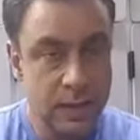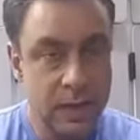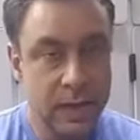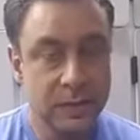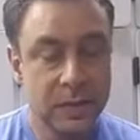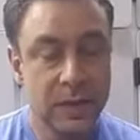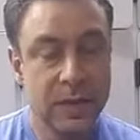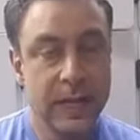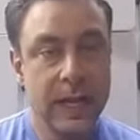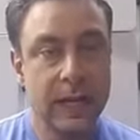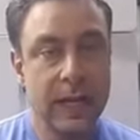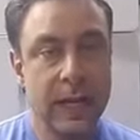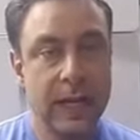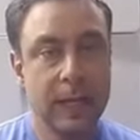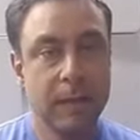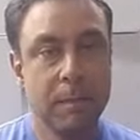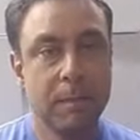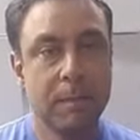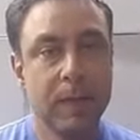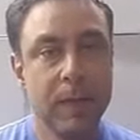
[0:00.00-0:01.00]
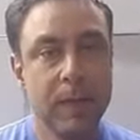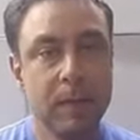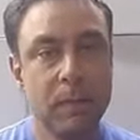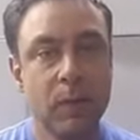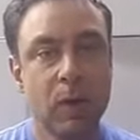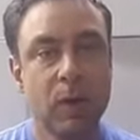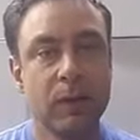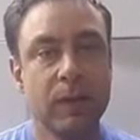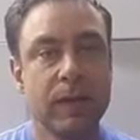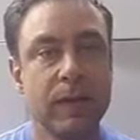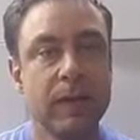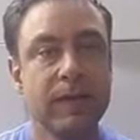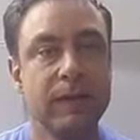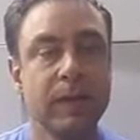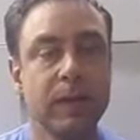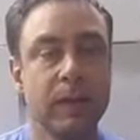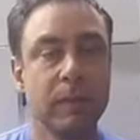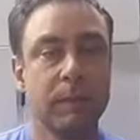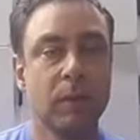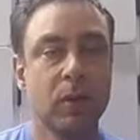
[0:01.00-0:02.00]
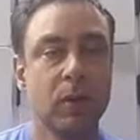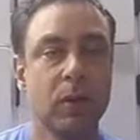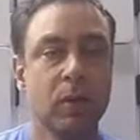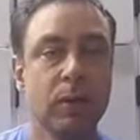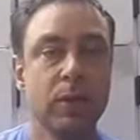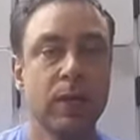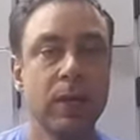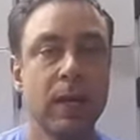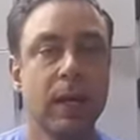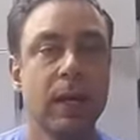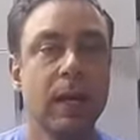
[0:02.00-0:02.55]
you have to take like a bit more of a different approach